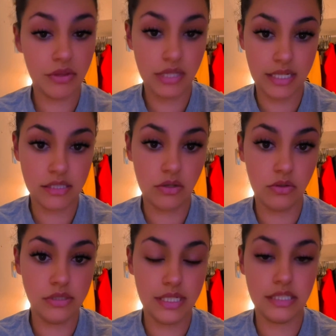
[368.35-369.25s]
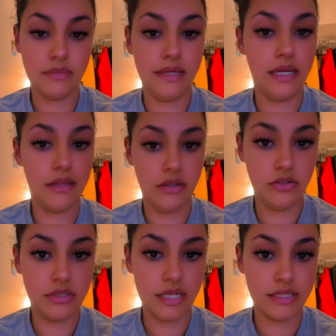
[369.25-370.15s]
that's the Old Testament and the New
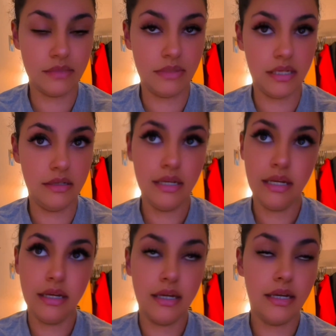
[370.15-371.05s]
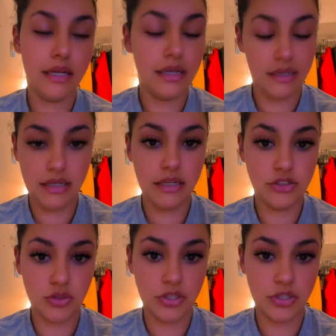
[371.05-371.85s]
Testament in short